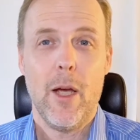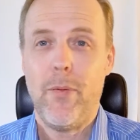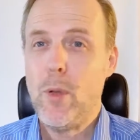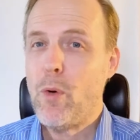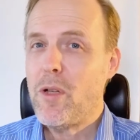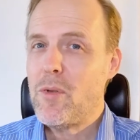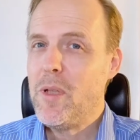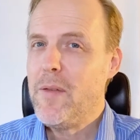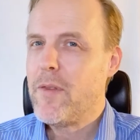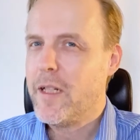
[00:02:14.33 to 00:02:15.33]
If you want to
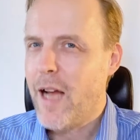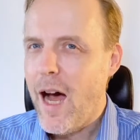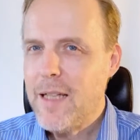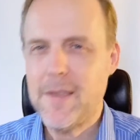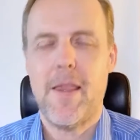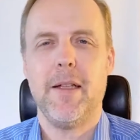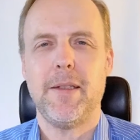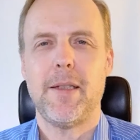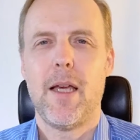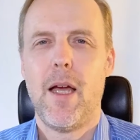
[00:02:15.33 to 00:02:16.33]
even enhance
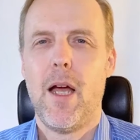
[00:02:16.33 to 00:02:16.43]
this,